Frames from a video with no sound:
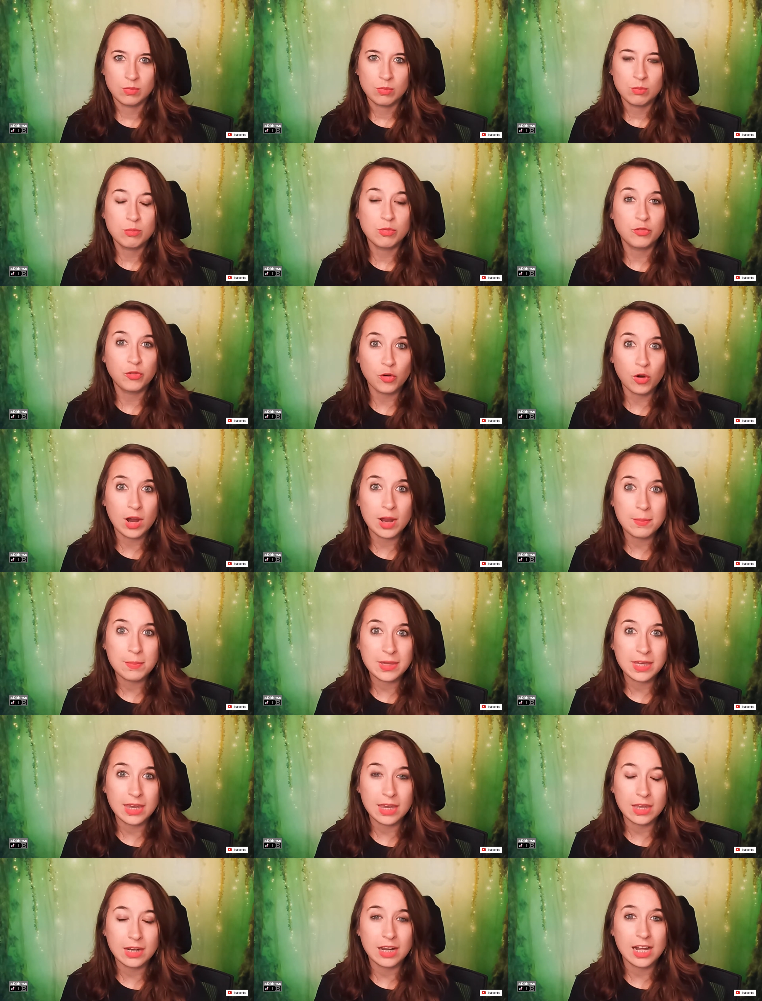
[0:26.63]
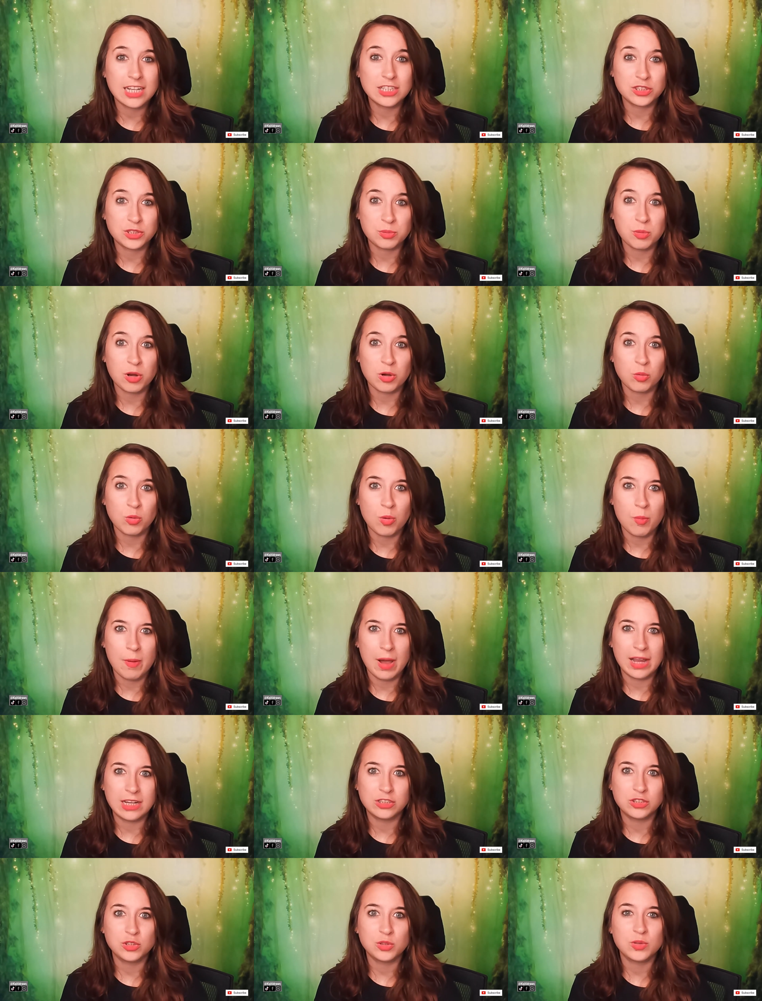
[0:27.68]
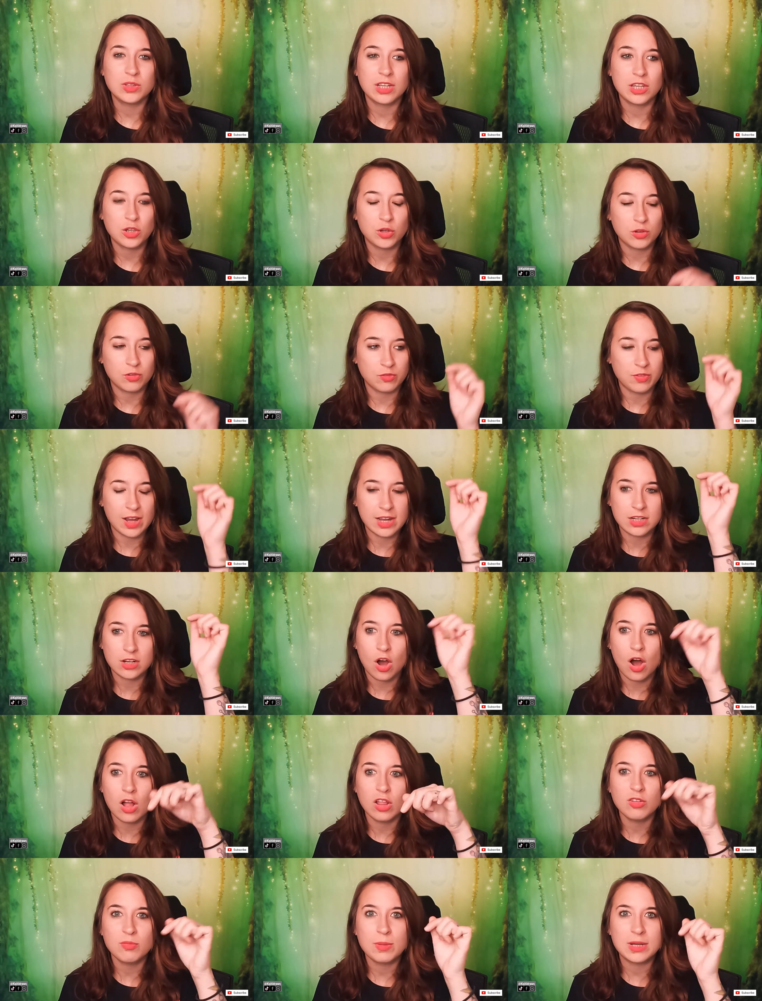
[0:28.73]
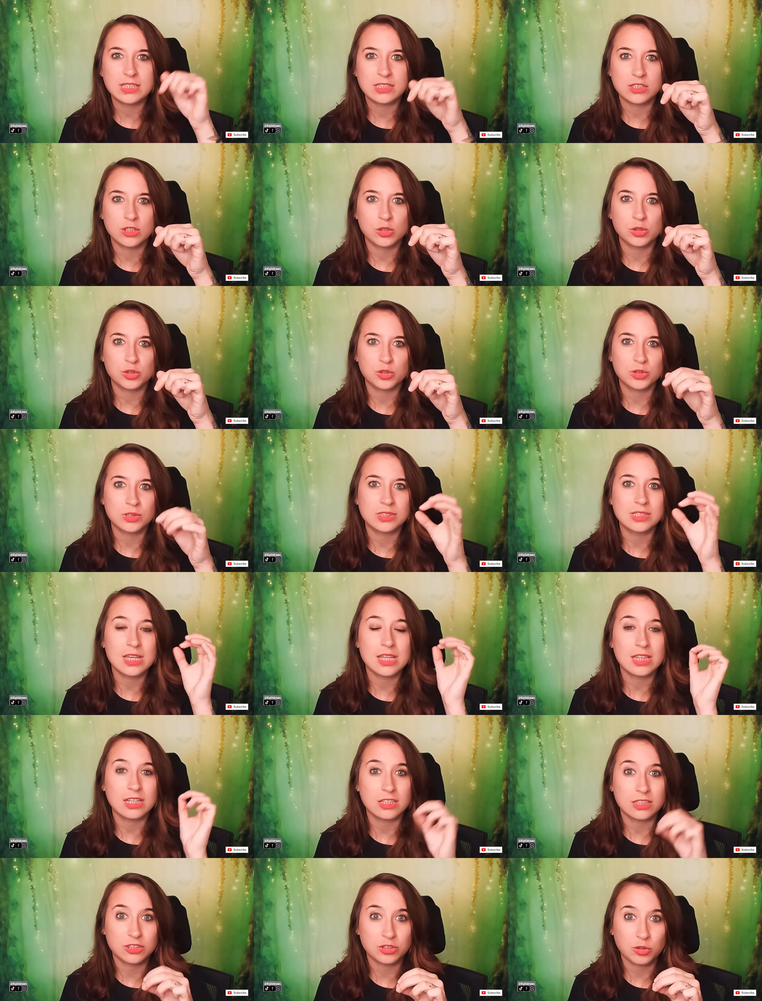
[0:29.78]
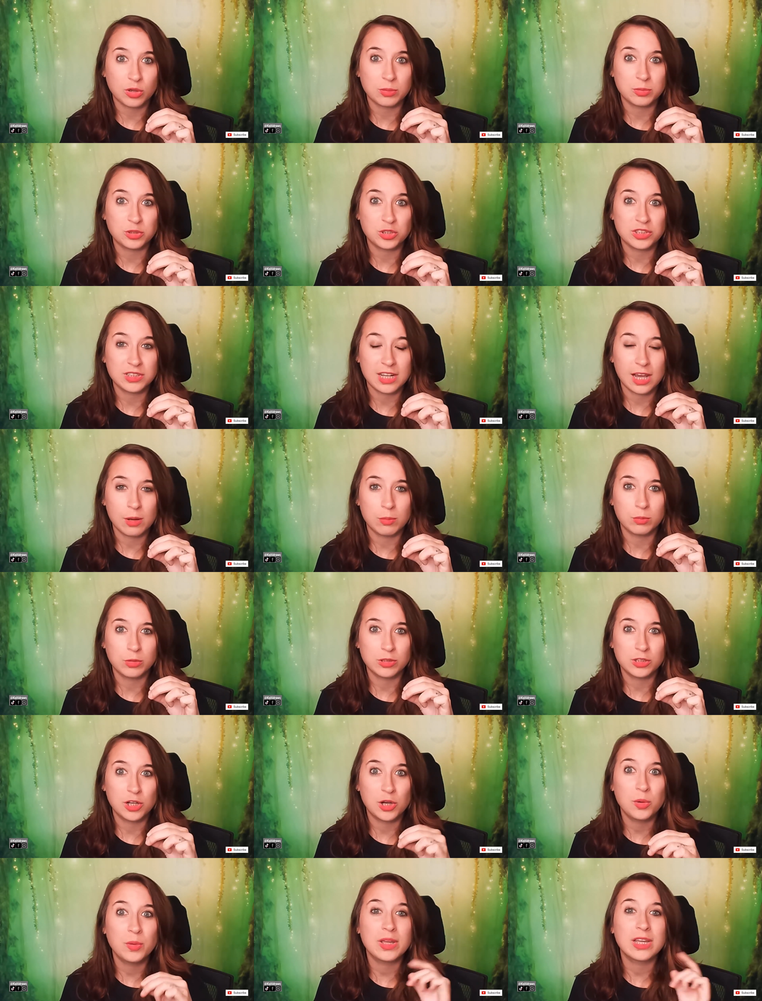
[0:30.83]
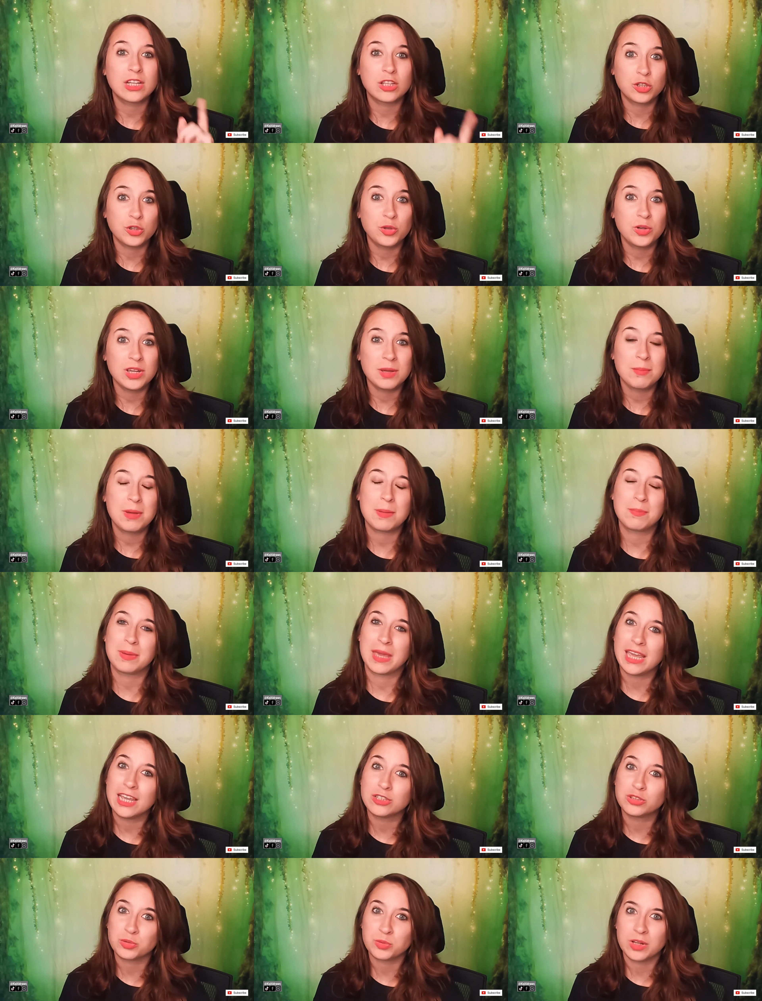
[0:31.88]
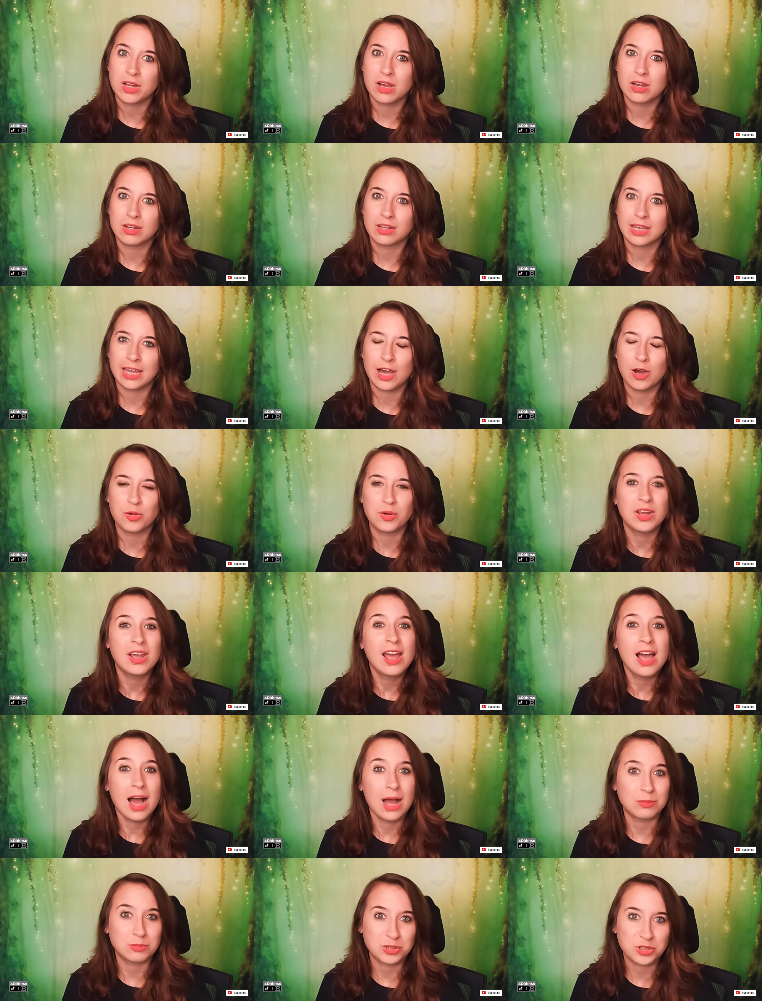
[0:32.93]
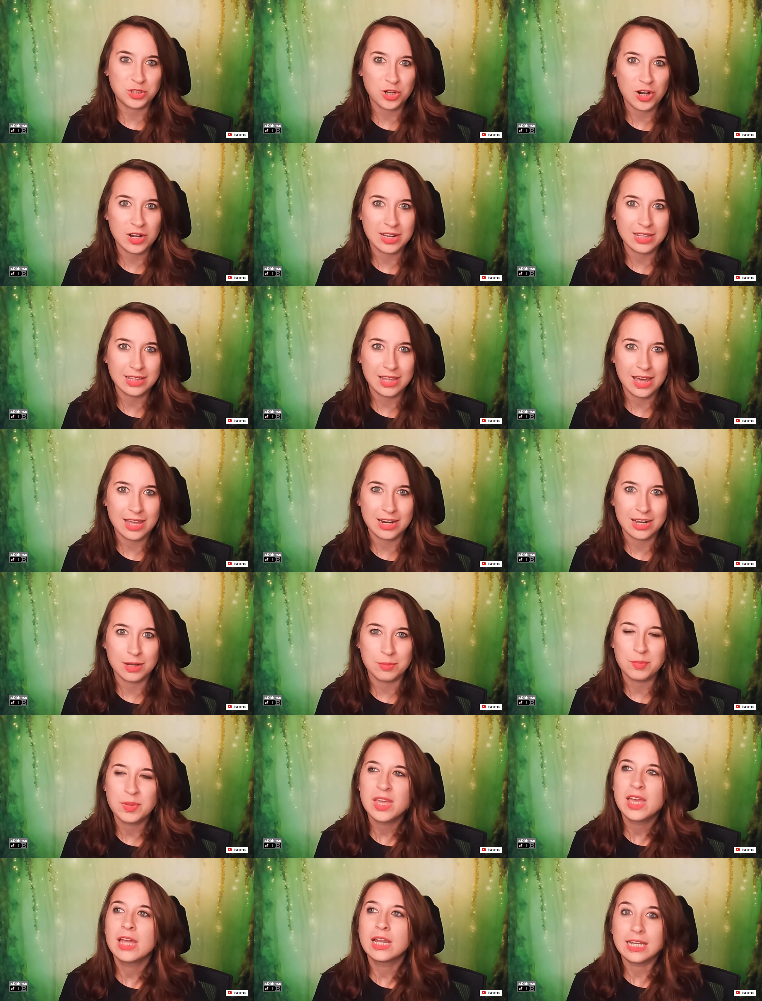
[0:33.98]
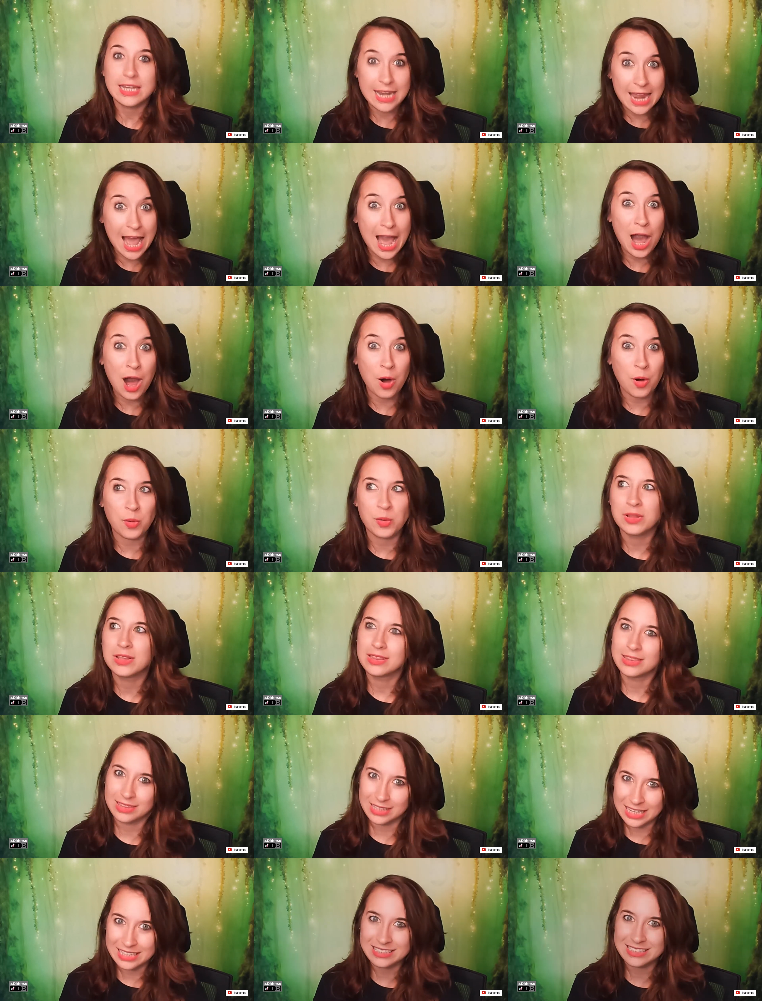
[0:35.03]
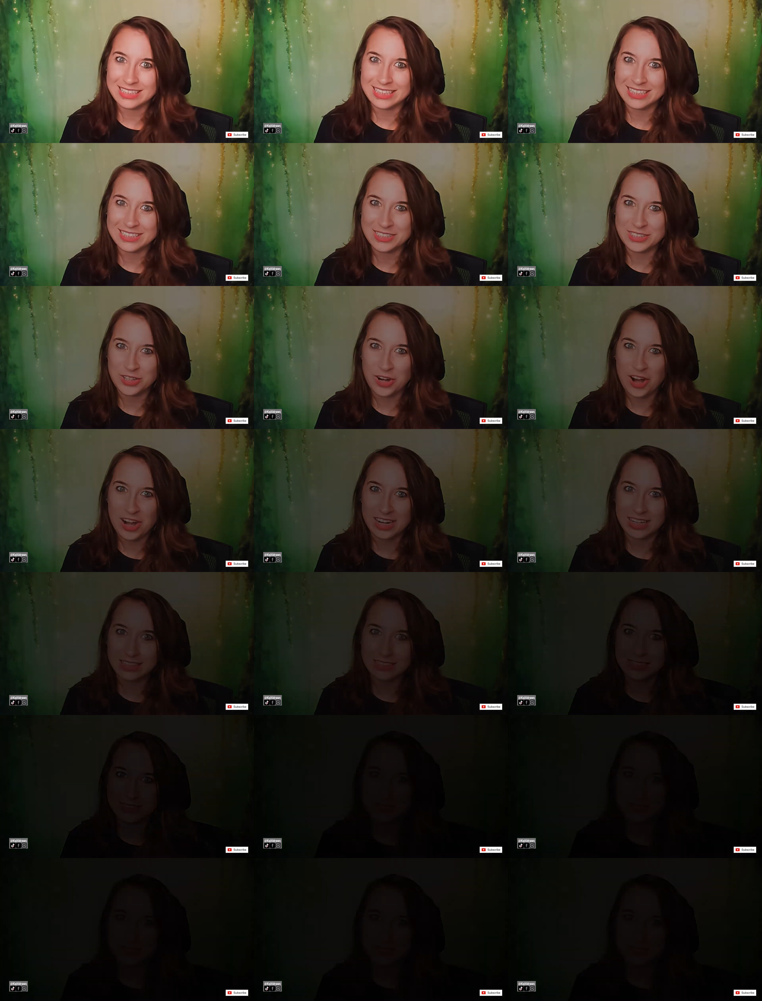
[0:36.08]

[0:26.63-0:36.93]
Before I begin, I just want to remind you that you can find all of my socials in the description down below, including my Patreon account. I'm starting that up. Now, let's get started.